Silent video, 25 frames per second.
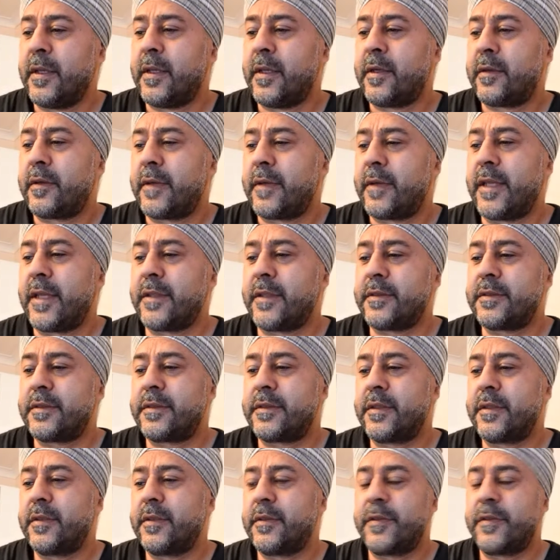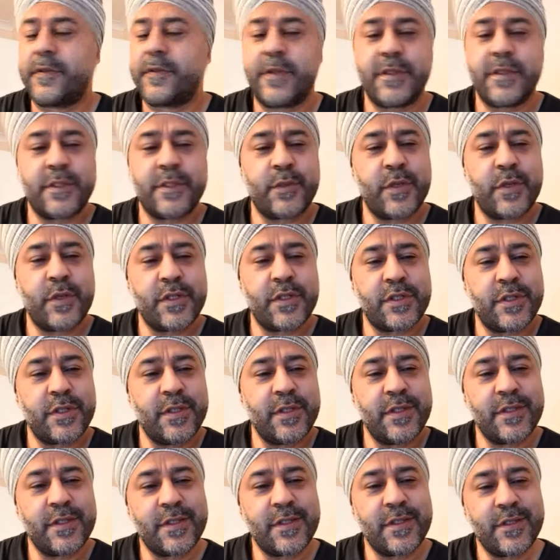Right, so the first question
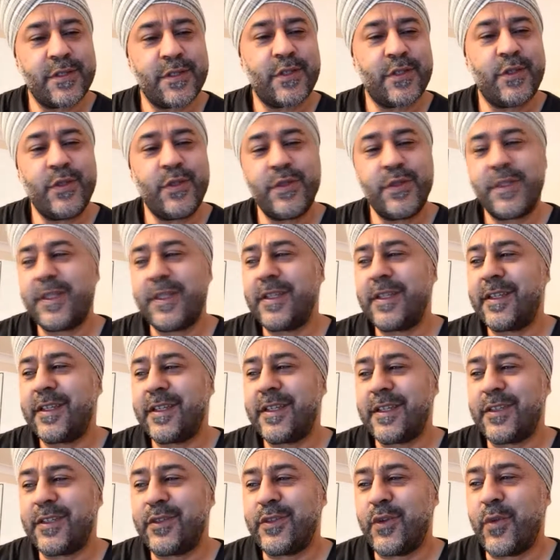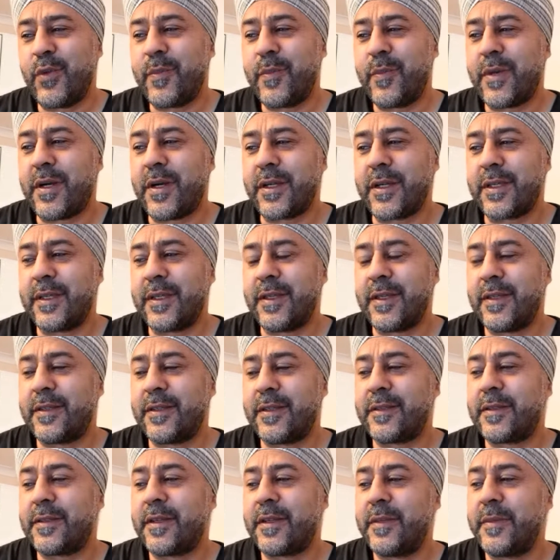is choosing your market and
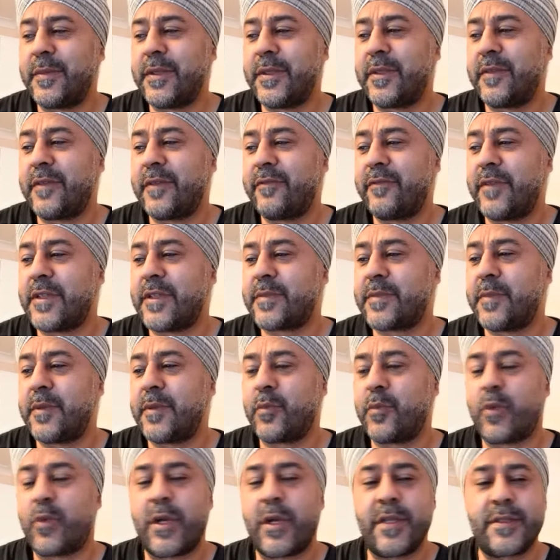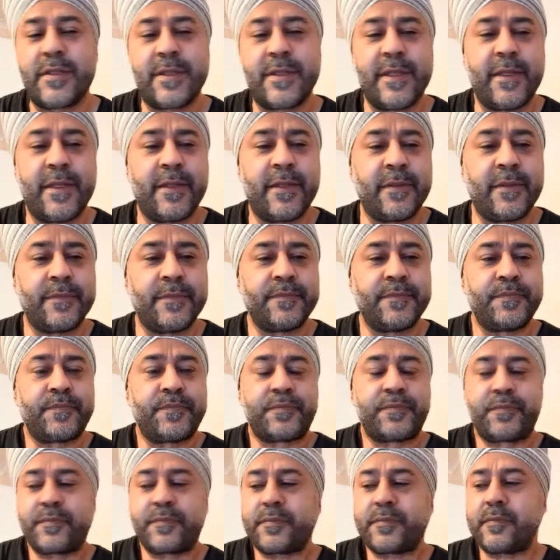timing the investment wisely.
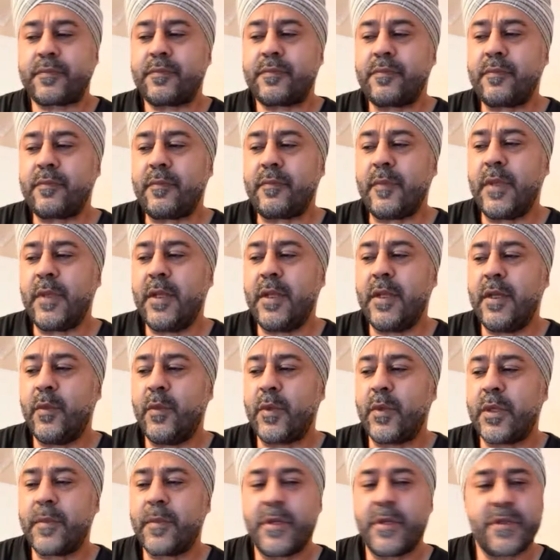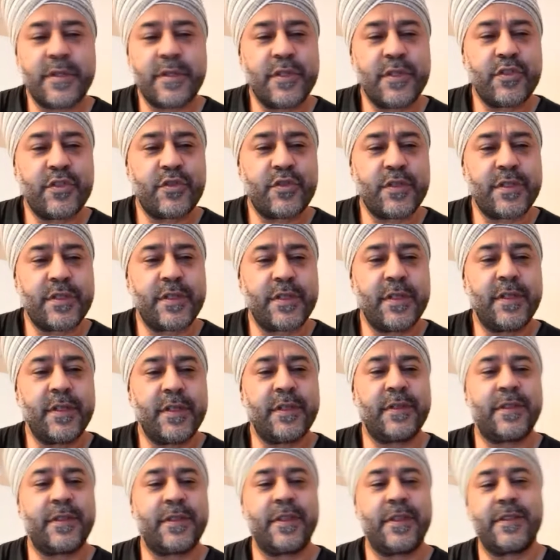And one of the most interesting
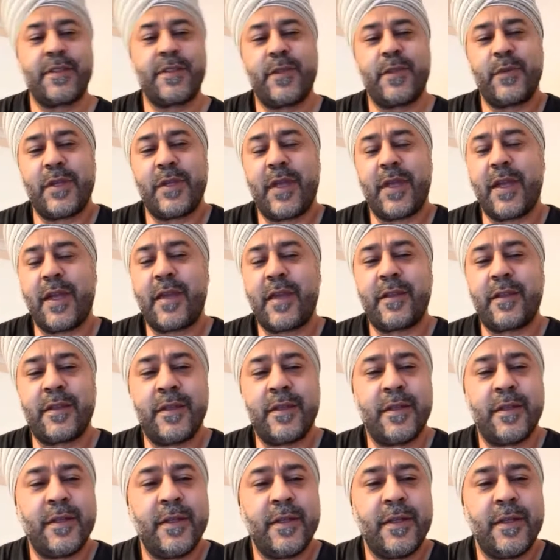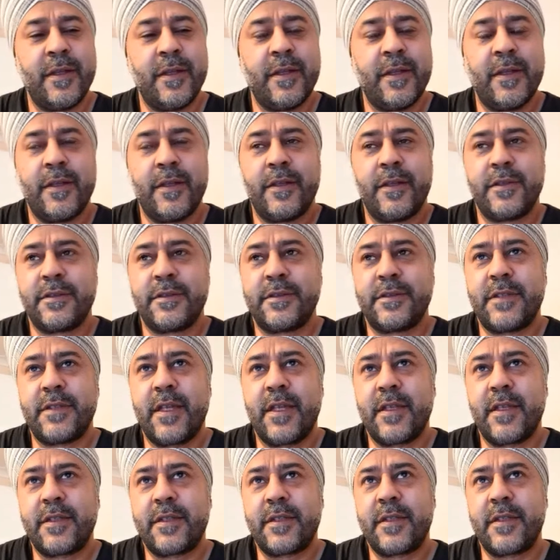things that we had is
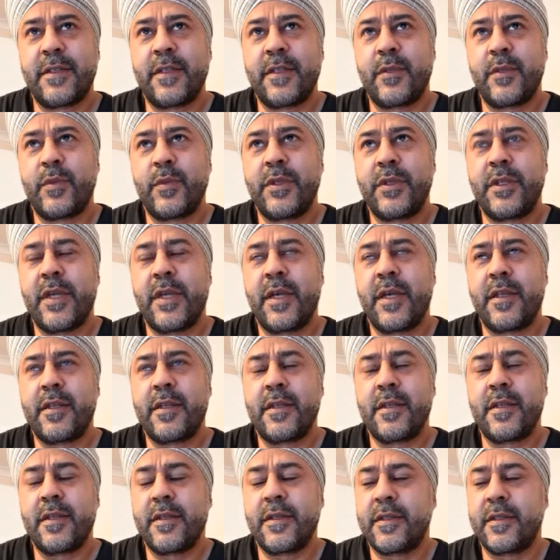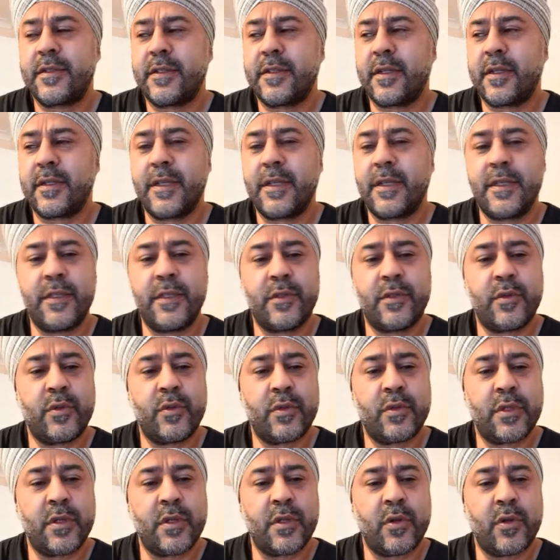that I think we had a young lady
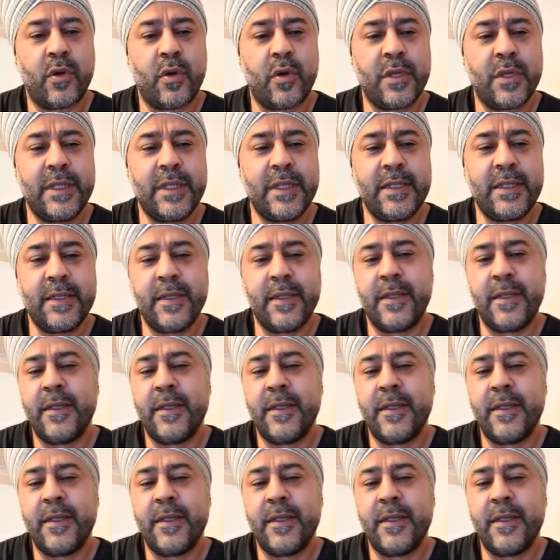called Holly,